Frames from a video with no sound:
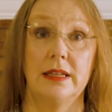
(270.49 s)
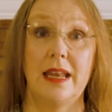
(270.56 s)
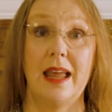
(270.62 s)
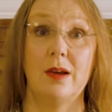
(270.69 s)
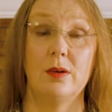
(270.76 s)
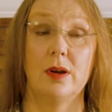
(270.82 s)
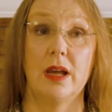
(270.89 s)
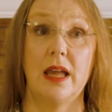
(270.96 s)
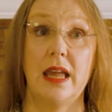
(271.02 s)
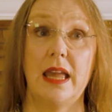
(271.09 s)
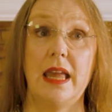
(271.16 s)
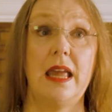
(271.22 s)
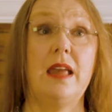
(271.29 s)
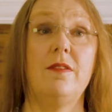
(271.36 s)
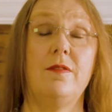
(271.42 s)
Now,
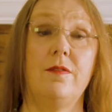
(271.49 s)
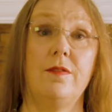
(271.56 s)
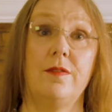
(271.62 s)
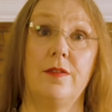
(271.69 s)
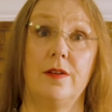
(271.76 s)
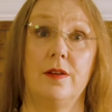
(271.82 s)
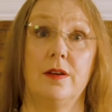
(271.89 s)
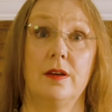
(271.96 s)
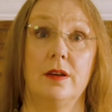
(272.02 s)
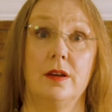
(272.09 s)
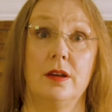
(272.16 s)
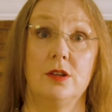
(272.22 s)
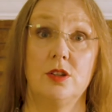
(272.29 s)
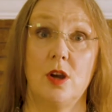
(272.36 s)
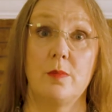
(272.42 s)
if
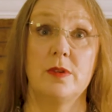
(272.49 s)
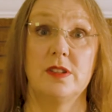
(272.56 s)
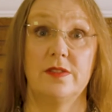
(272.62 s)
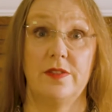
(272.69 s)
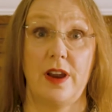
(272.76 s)
Thomas